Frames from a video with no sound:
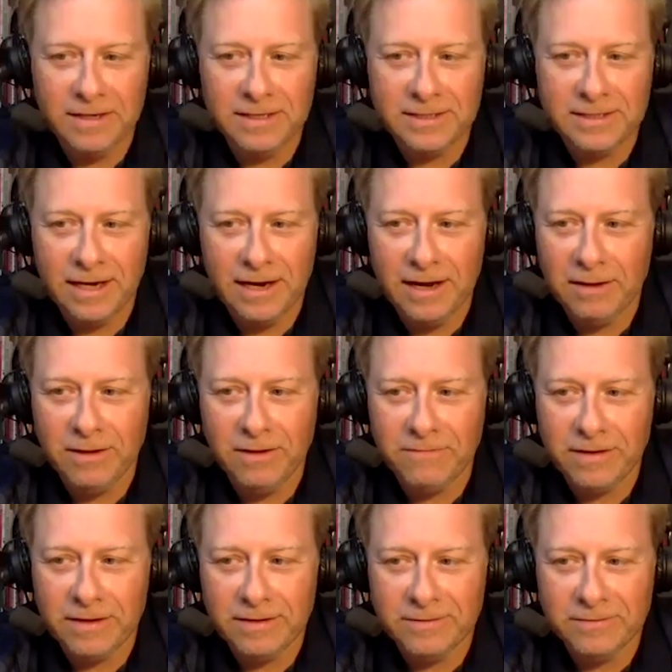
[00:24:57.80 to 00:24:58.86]
insight. I love
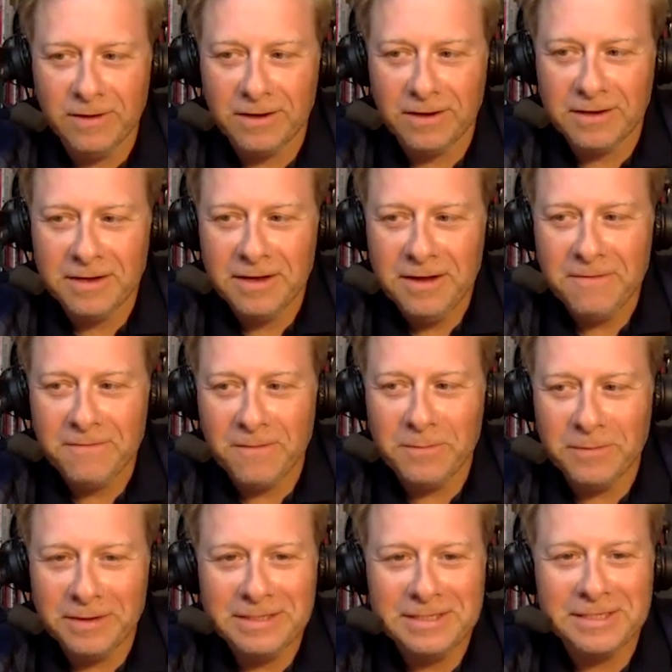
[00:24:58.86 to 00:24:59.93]
it. Look,
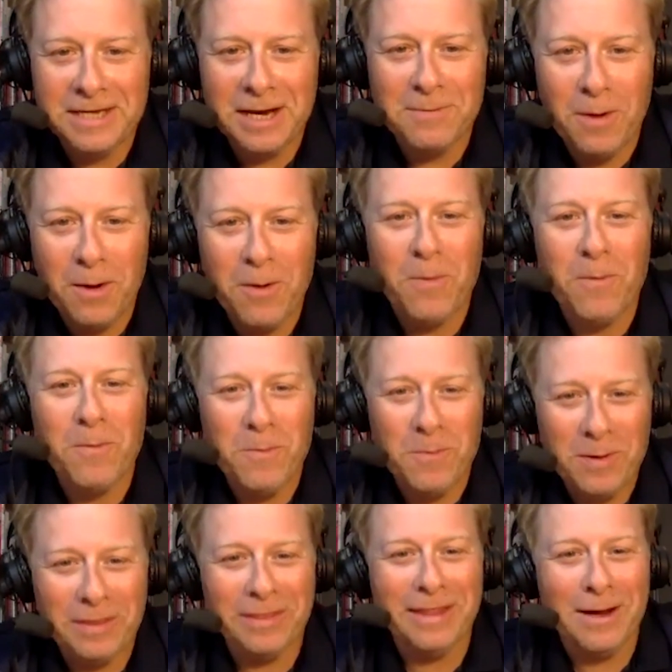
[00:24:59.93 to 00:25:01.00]
from Sigma
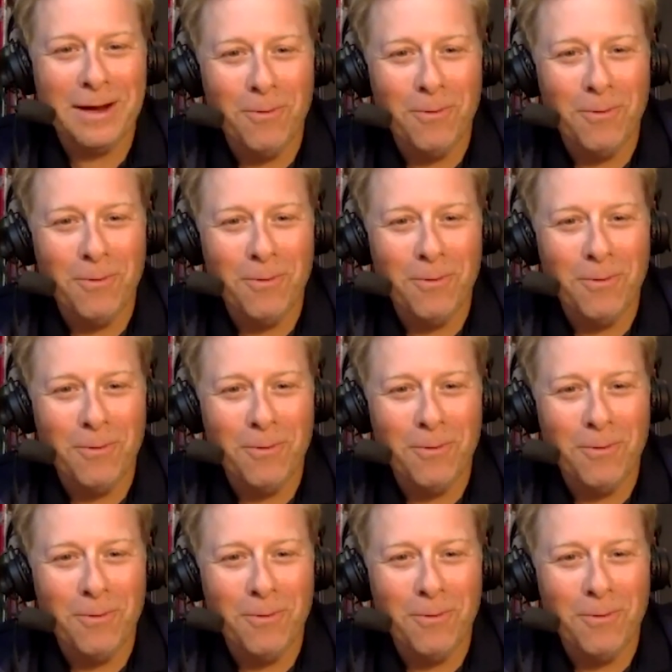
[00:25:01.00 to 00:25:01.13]
with League